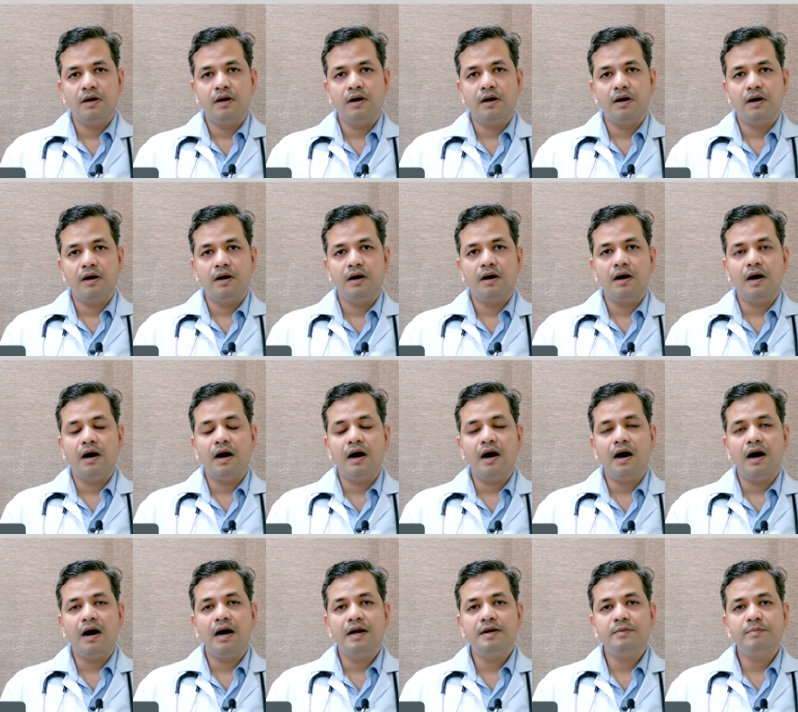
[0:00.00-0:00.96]

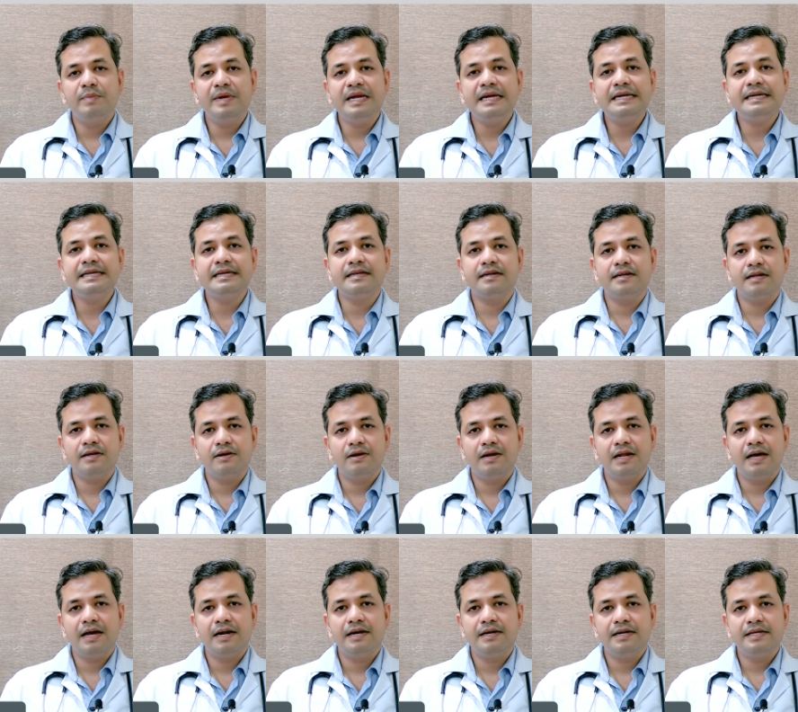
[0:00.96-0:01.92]
heartbeat
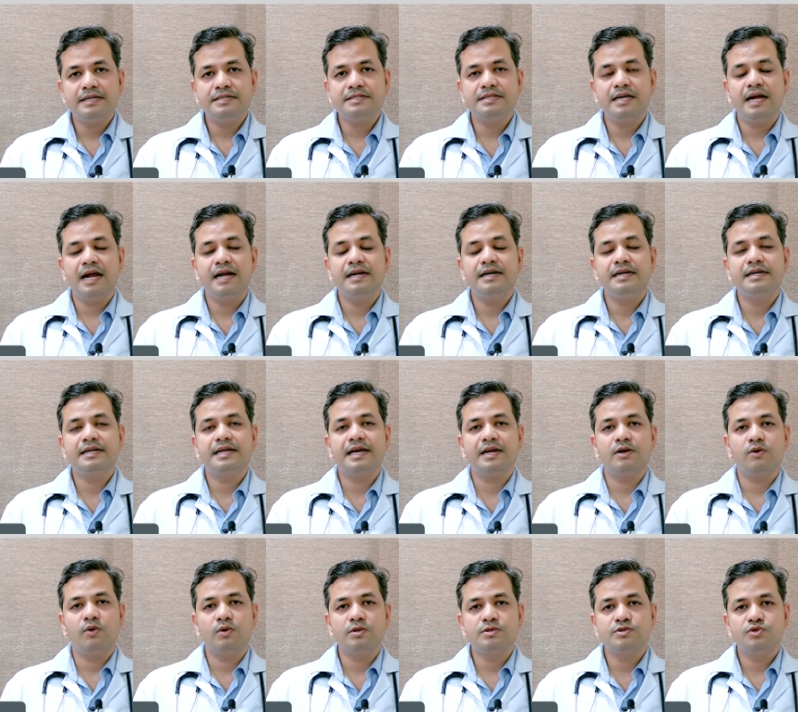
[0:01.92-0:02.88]
irregularities, and it
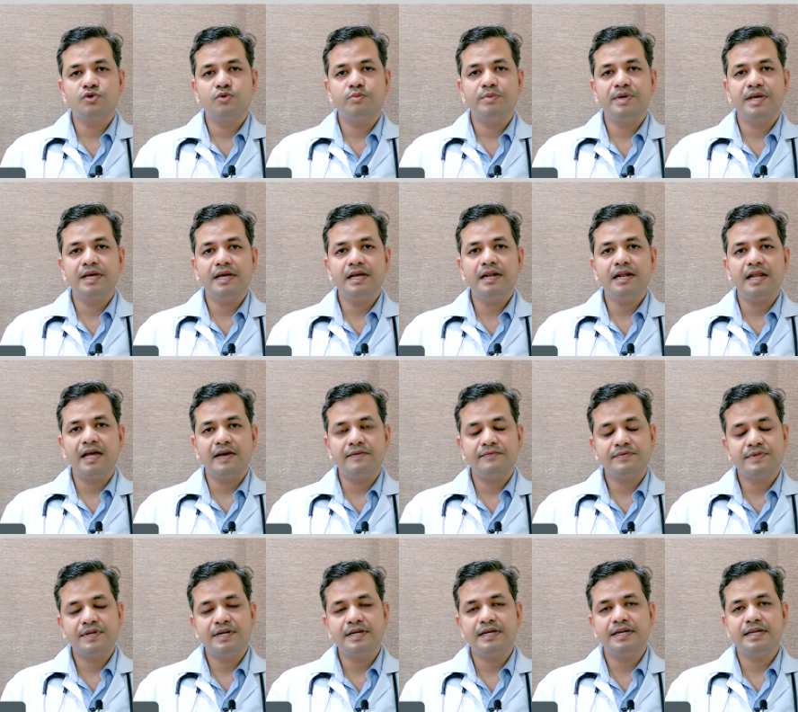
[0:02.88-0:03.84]
can also be a
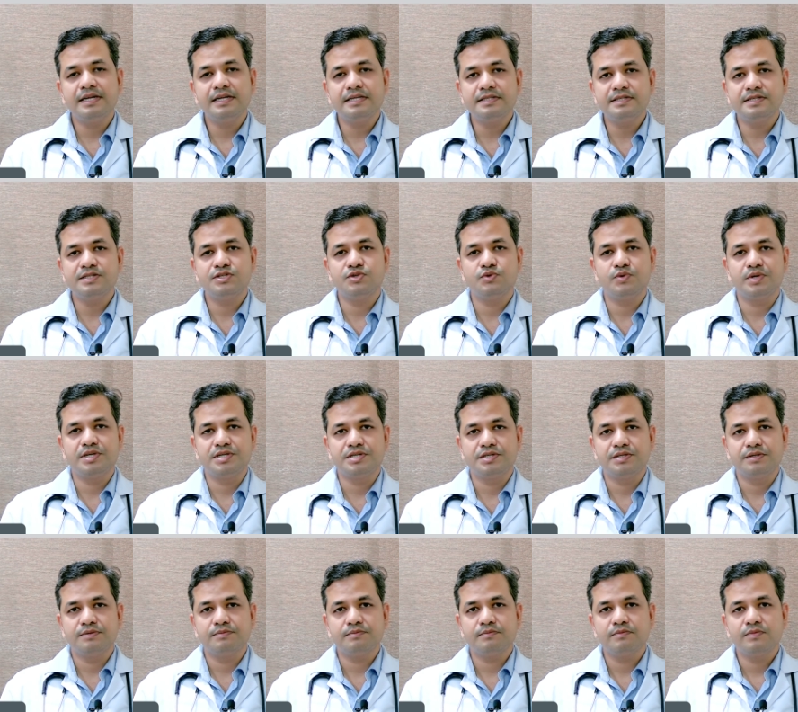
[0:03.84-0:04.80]
life-threatening
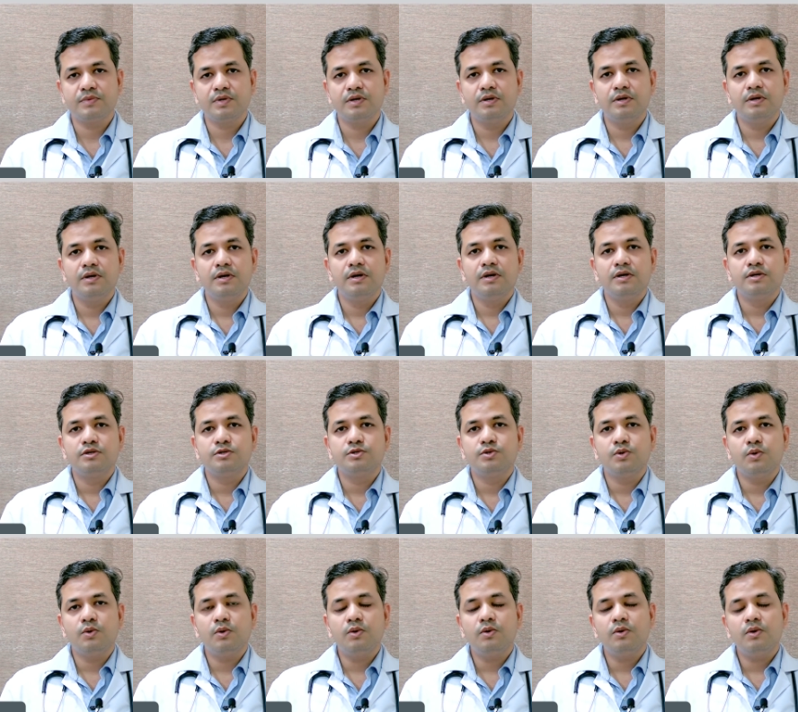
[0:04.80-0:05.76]
situation.
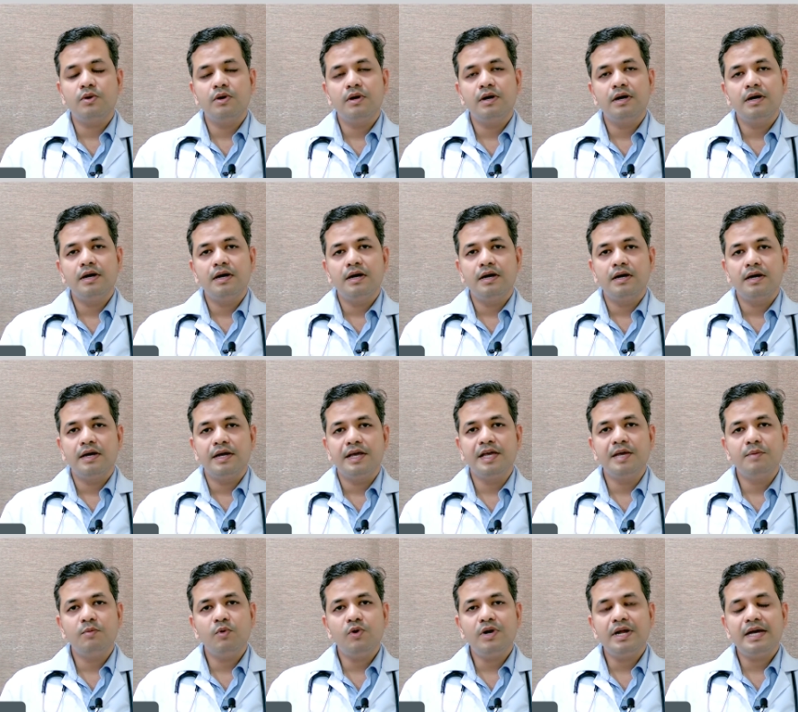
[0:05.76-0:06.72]
So
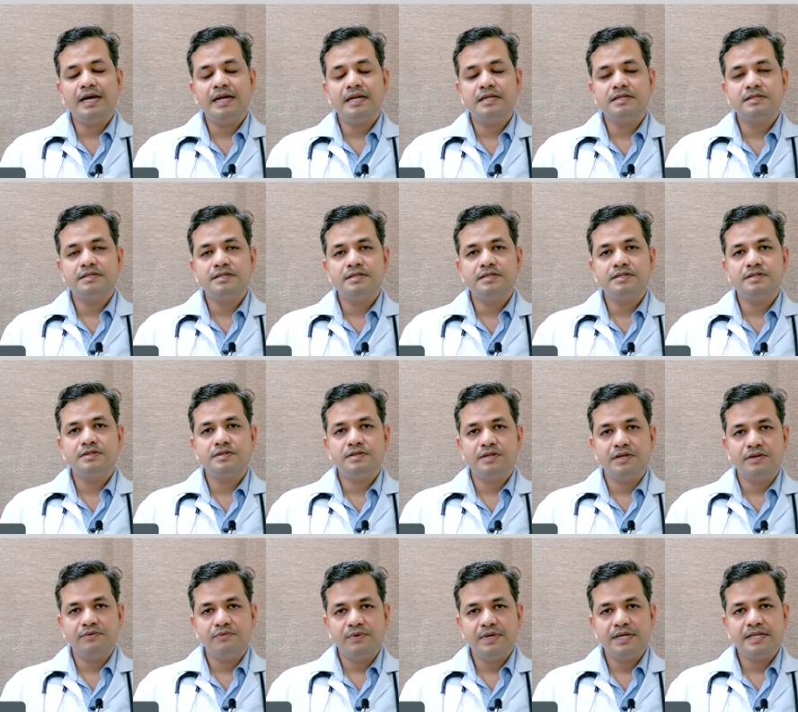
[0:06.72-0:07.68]
hemodialysis,
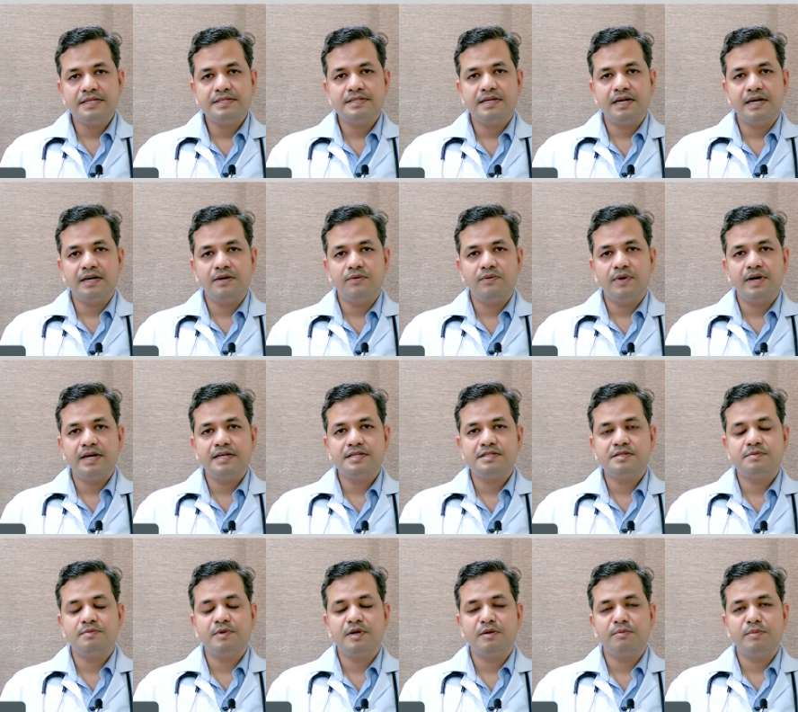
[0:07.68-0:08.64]
if it is
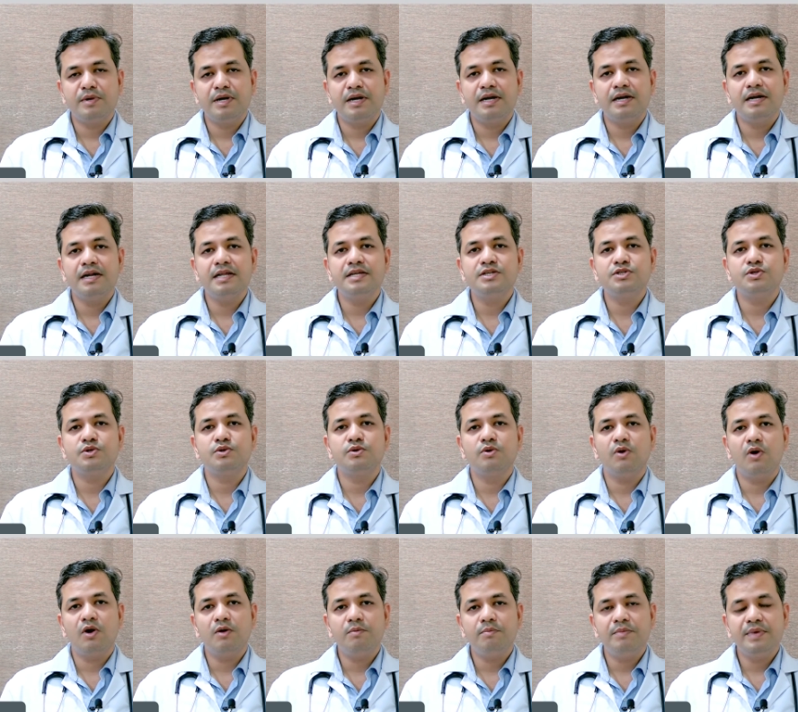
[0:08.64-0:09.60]
advised permanently, should
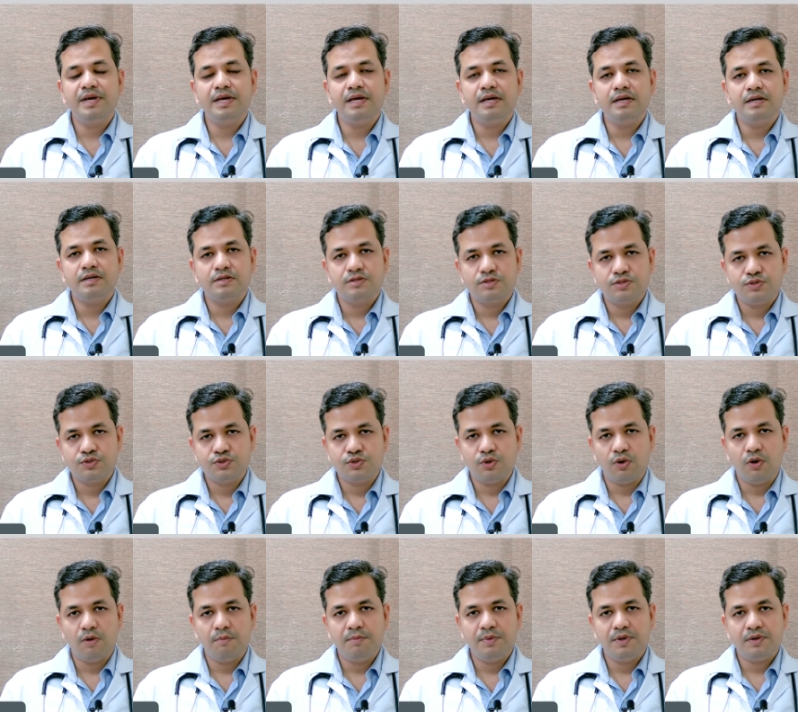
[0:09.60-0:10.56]
not be
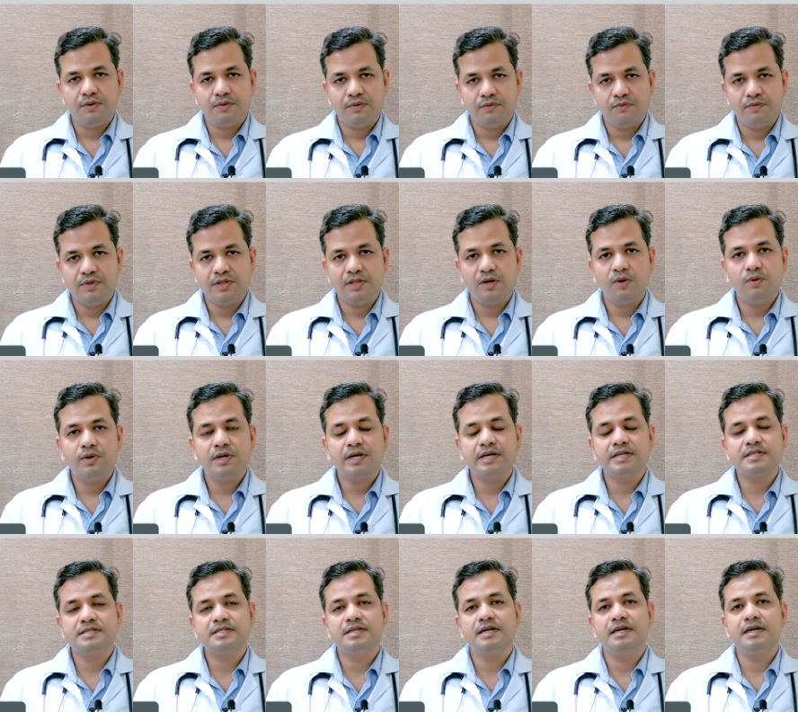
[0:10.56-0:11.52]
stopped without
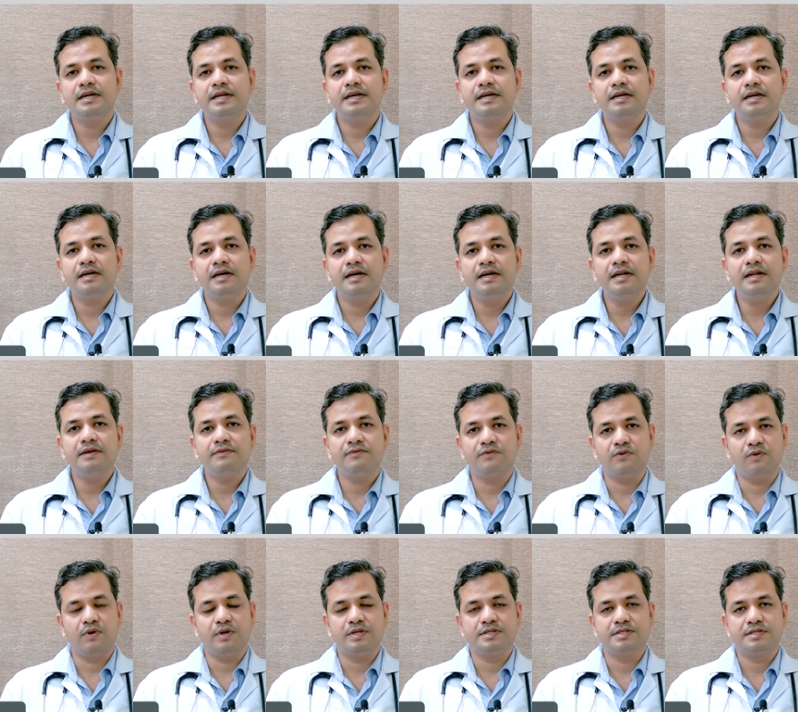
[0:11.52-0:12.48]
consulting a
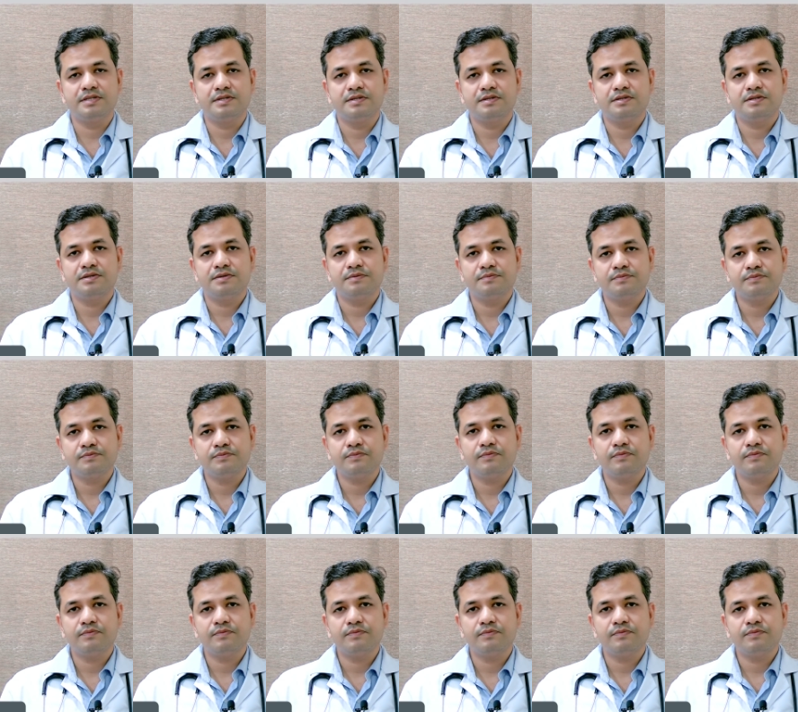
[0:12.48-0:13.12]
nephrologist.